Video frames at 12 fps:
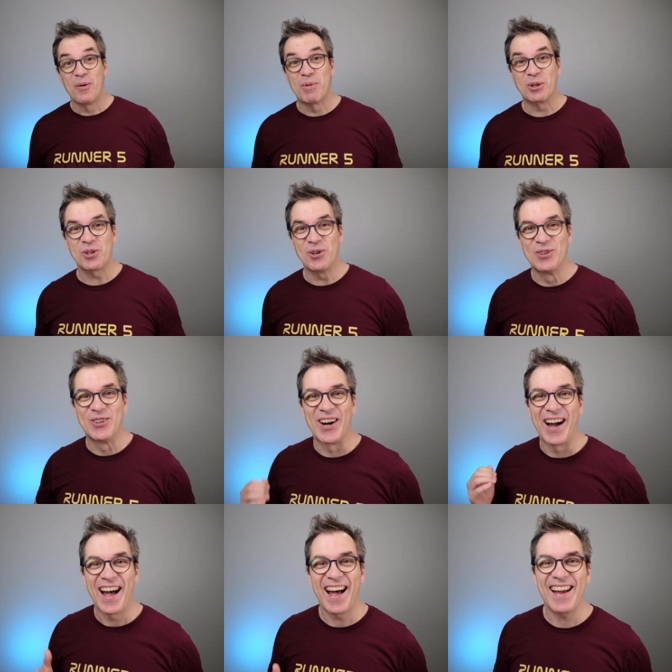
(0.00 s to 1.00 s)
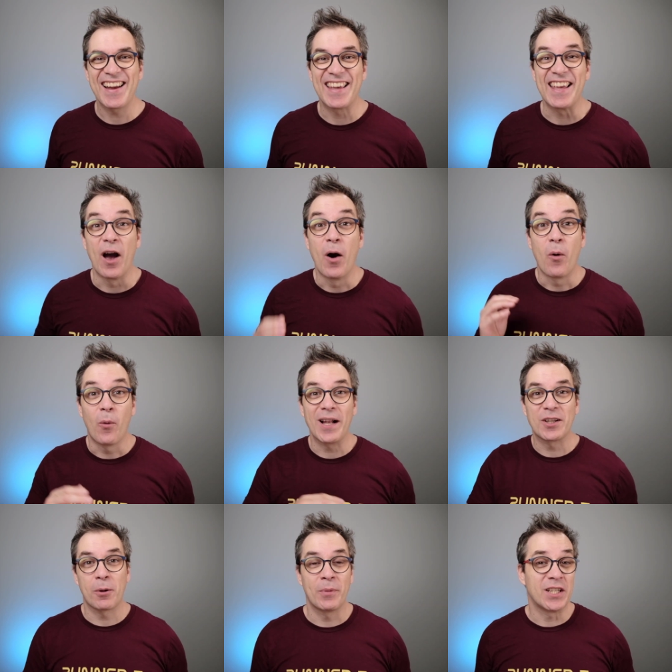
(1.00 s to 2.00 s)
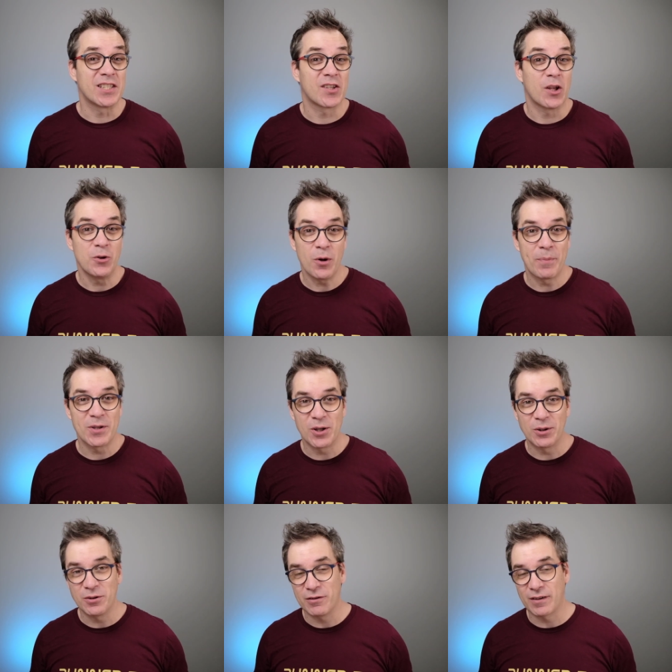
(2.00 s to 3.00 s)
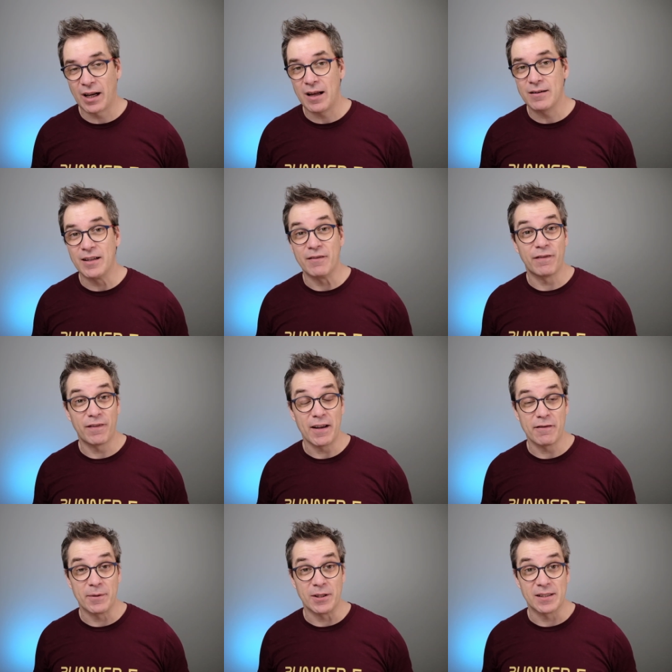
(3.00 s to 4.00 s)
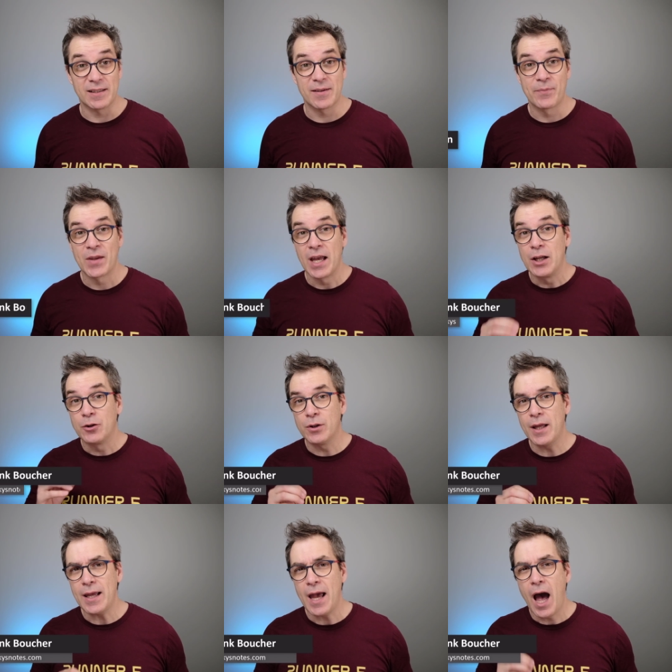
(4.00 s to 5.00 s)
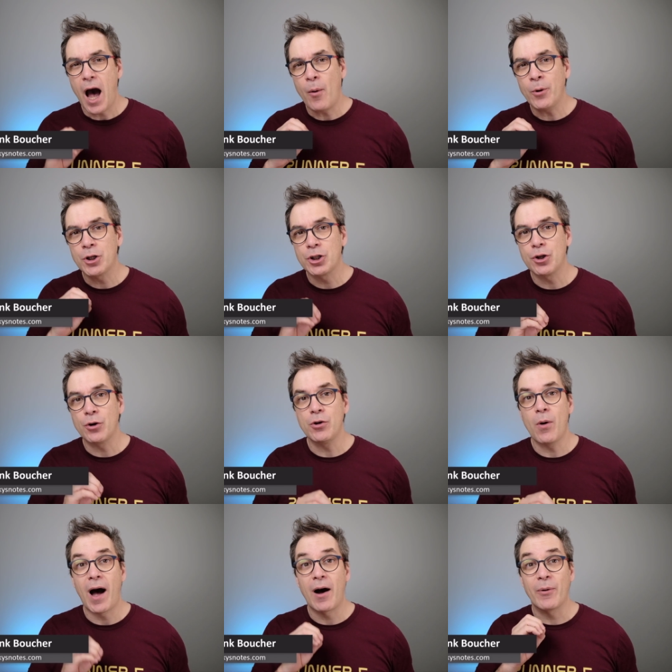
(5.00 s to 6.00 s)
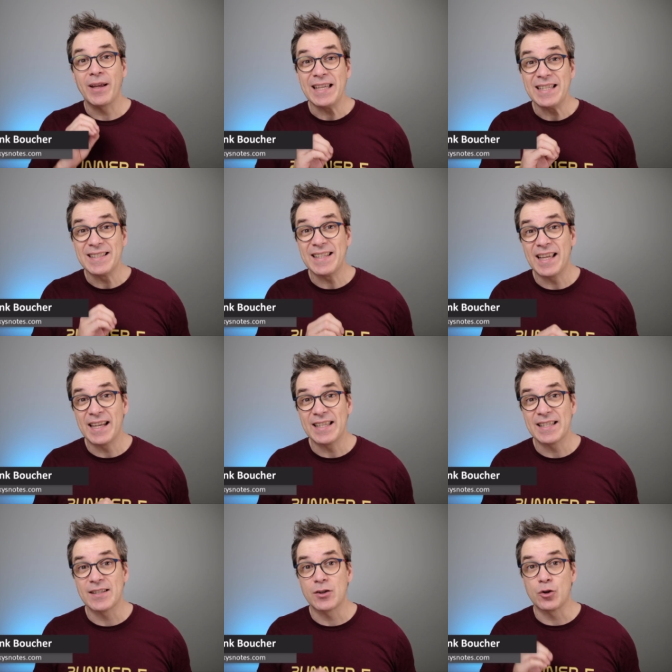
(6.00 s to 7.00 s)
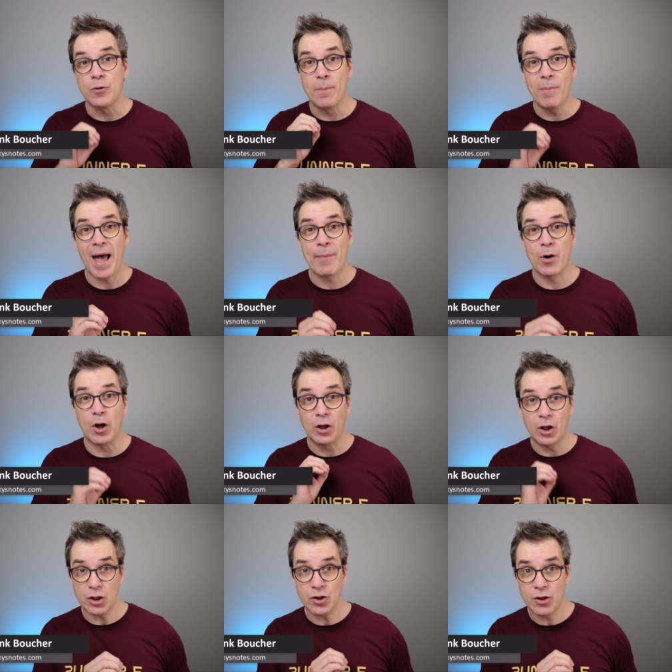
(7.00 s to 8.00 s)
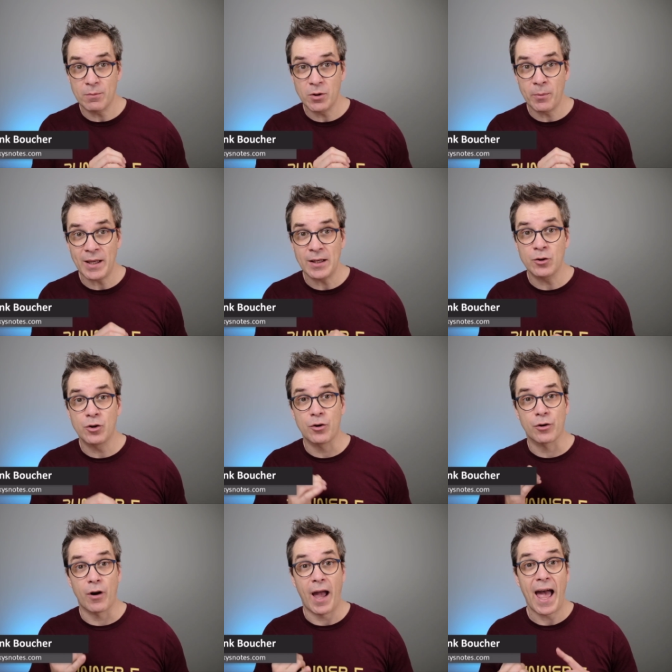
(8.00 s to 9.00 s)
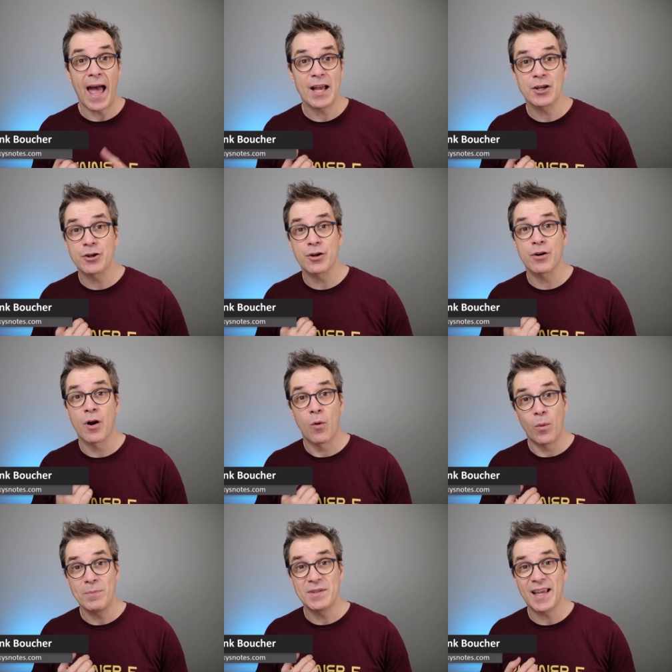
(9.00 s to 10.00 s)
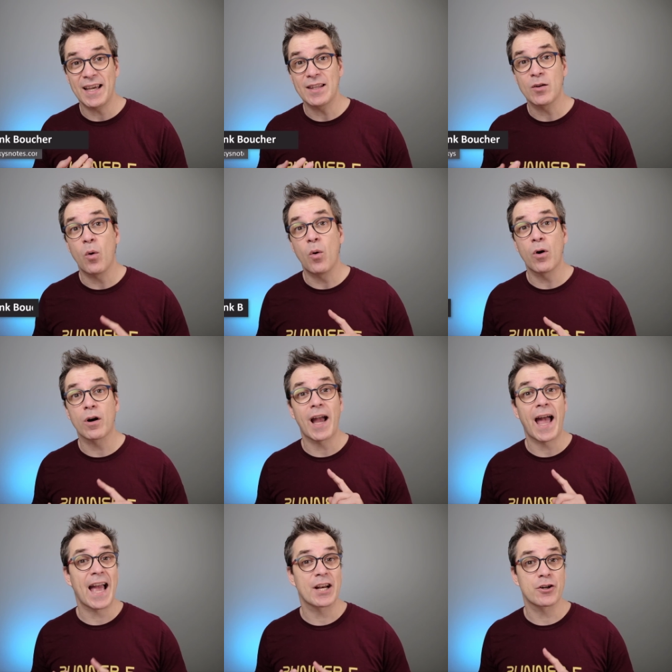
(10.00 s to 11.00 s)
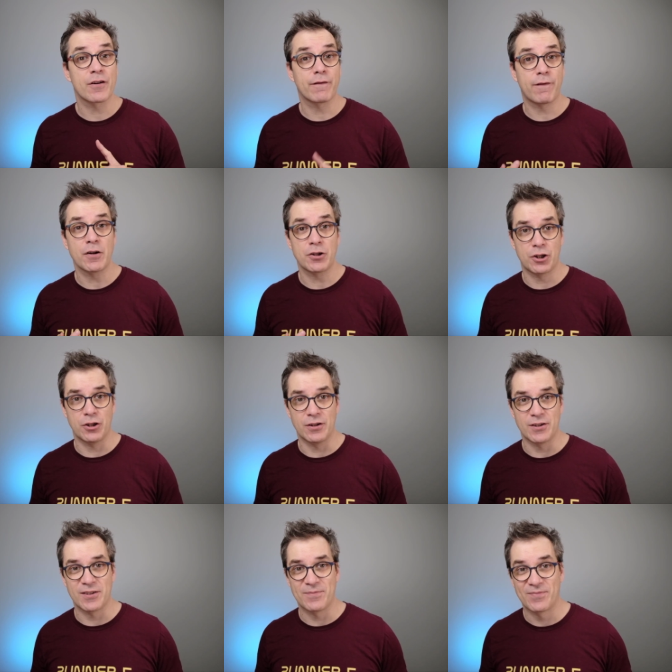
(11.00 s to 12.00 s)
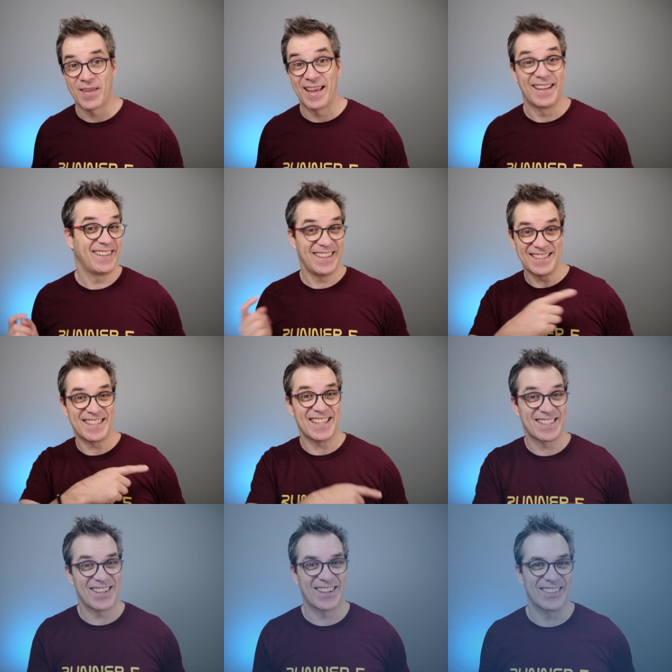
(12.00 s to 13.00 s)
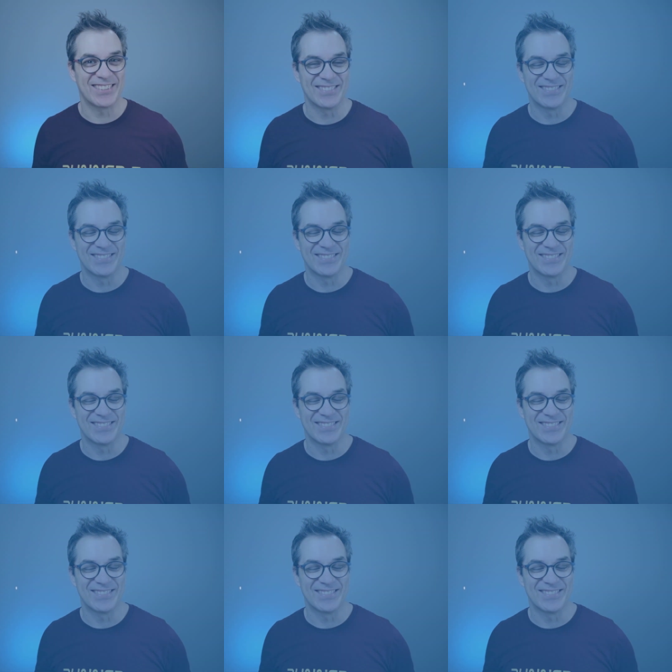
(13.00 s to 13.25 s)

Bonjour! Hi! Welcome to this new episode of Cloud in 5 Minutes. Today, I want to show you how easy it is to map a custom domain to your Azure website or Azure functions. Let's get started.